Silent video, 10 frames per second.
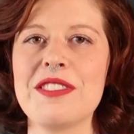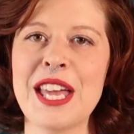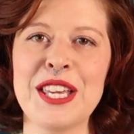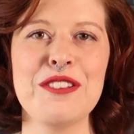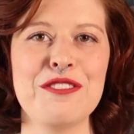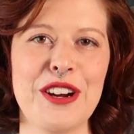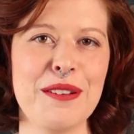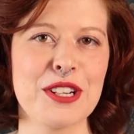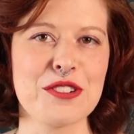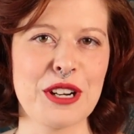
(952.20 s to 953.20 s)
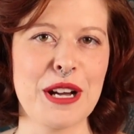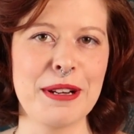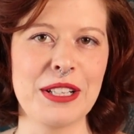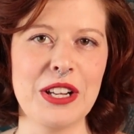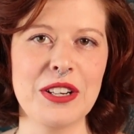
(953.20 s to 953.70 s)
Thank you very much for
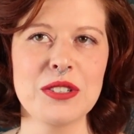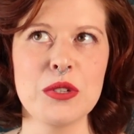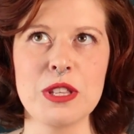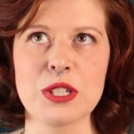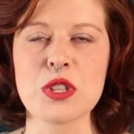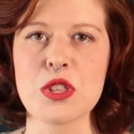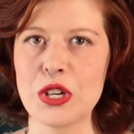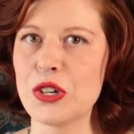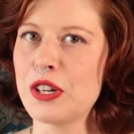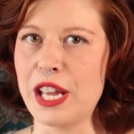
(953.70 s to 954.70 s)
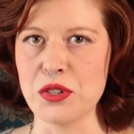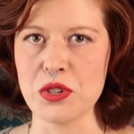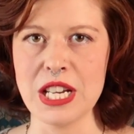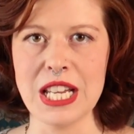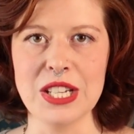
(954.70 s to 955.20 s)
coming along to this third
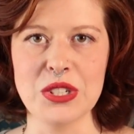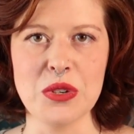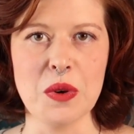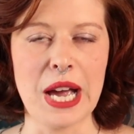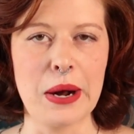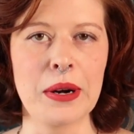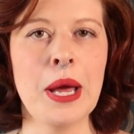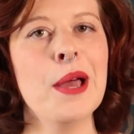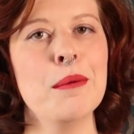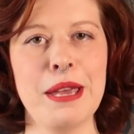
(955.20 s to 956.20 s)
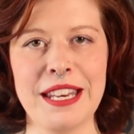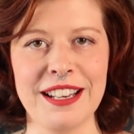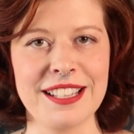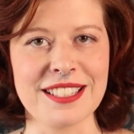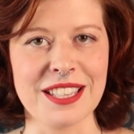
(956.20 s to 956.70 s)
entry into our Made
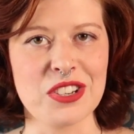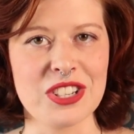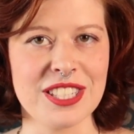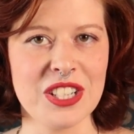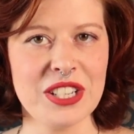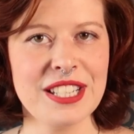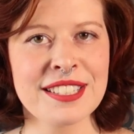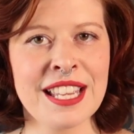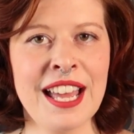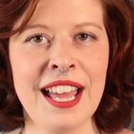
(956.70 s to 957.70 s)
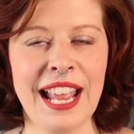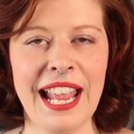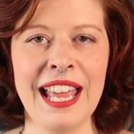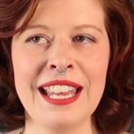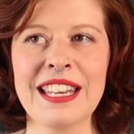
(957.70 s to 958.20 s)
in Isolation series.
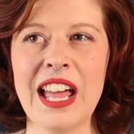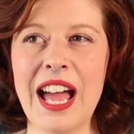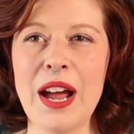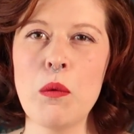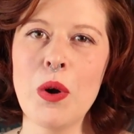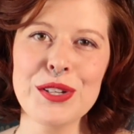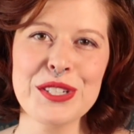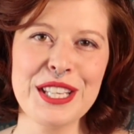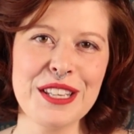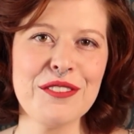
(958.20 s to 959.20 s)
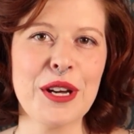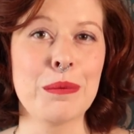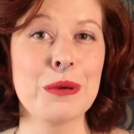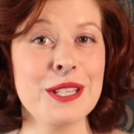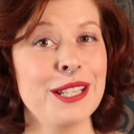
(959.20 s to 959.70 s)
And I want to give a
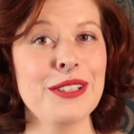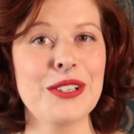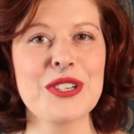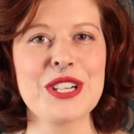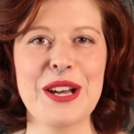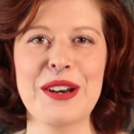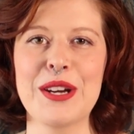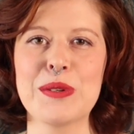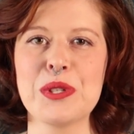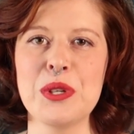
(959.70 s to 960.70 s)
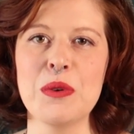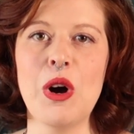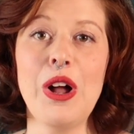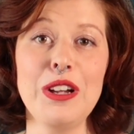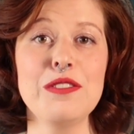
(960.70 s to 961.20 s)
particular shout out to
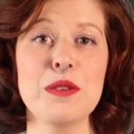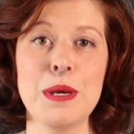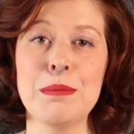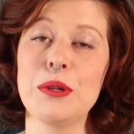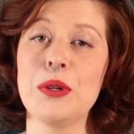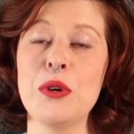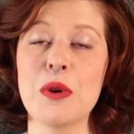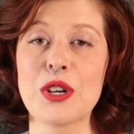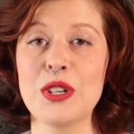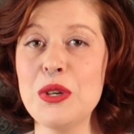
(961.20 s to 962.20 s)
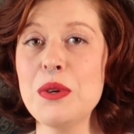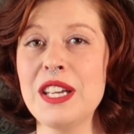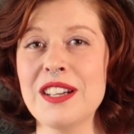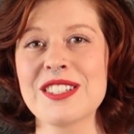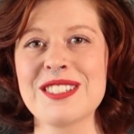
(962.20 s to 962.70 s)
all of the people who are new
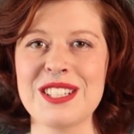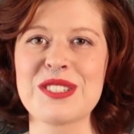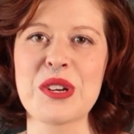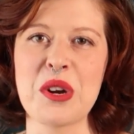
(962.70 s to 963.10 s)
here since